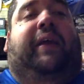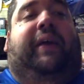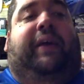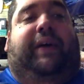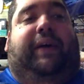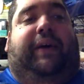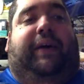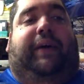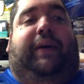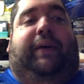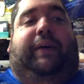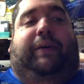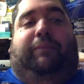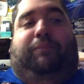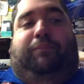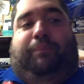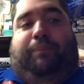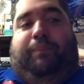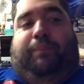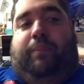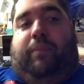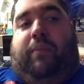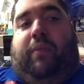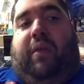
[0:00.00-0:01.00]

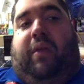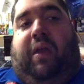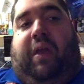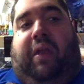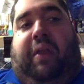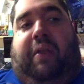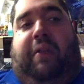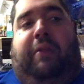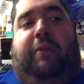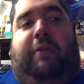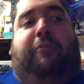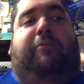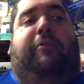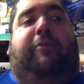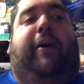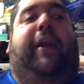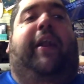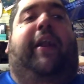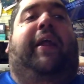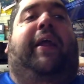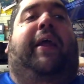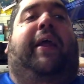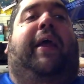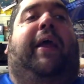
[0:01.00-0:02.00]
the
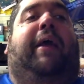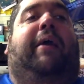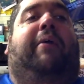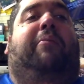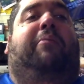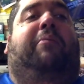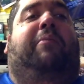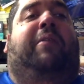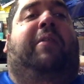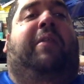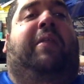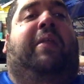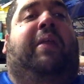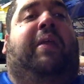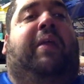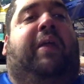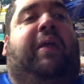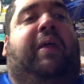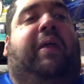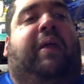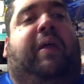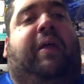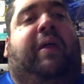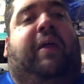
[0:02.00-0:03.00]
fighting game
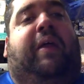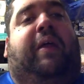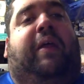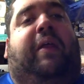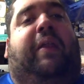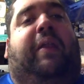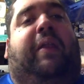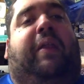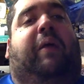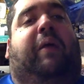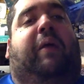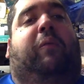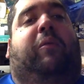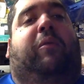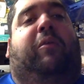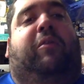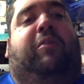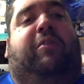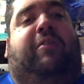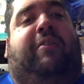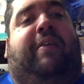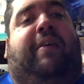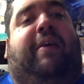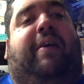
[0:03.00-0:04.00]
that
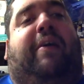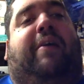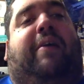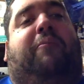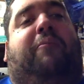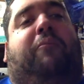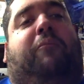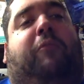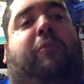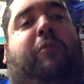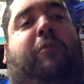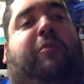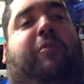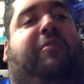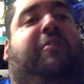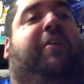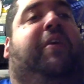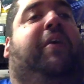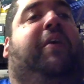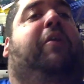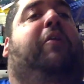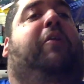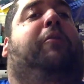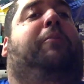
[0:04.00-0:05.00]
was
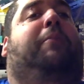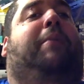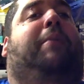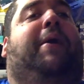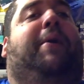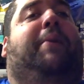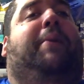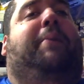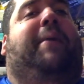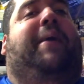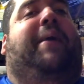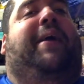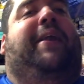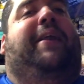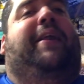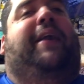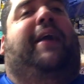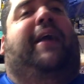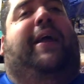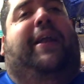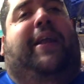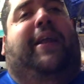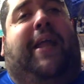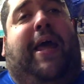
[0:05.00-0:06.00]
revealed by
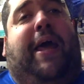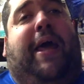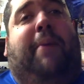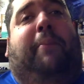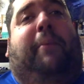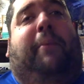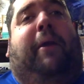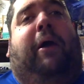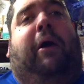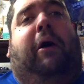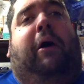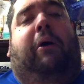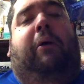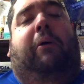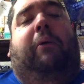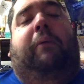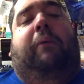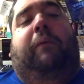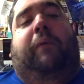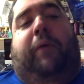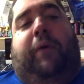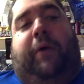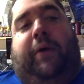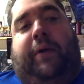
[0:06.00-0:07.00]
Bandai
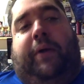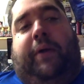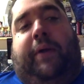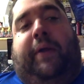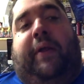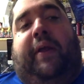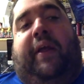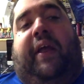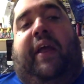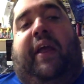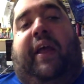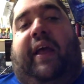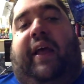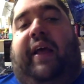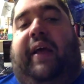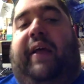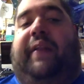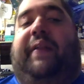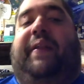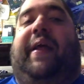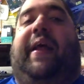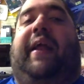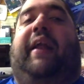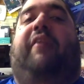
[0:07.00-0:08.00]
Namco,
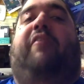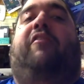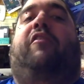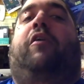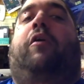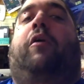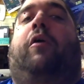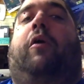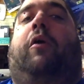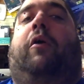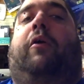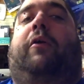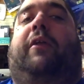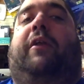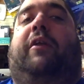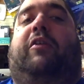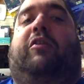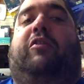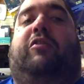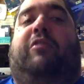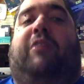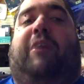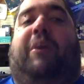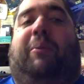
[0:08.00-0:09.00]
and that is called
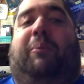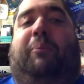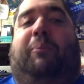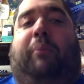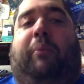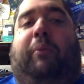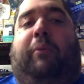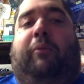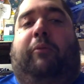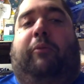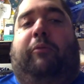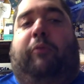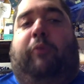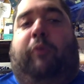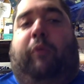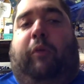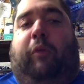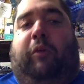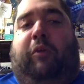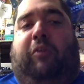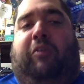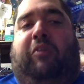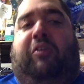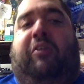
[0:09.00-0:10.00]
Jump
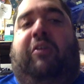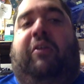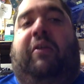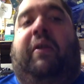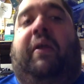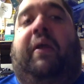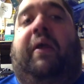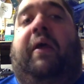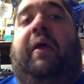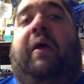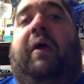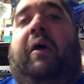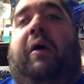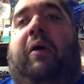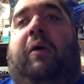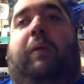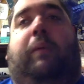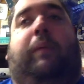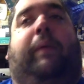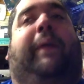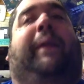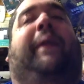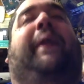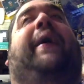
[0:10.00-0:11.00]
Force.
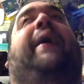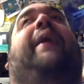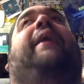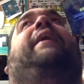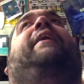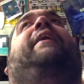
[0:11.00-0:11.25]
What that